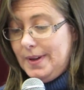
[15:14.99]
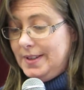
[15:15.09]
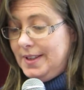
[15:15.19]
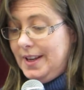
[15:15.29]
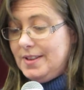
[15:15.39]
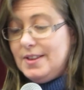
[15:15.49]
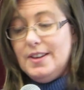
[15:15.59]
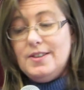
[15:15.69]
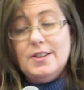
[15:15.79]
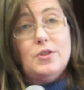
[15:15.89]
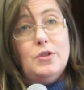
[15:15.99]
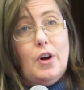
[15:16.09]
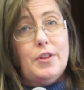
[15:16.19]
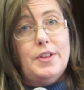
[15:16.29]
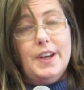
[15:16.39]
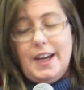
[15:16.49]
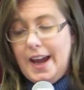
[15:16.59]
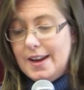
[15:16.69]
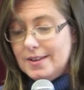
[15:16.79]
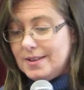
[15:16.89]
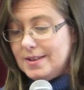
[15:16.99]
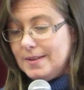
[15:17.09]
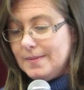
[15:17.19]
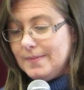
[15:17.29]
He says, this is not the case.